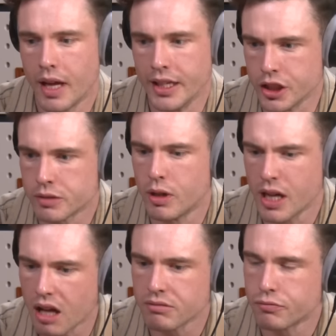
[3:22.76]
And just
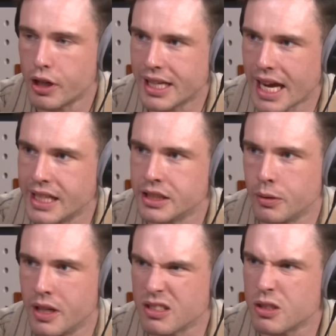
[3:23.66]
really, I'll really get
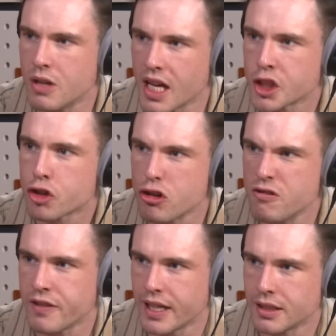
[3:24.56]
into it. I'll do like
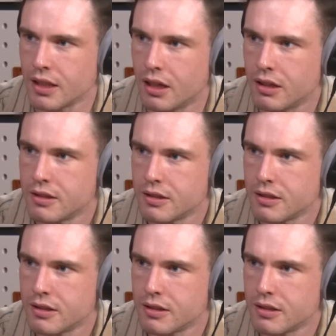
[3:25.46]
Screwface a lot.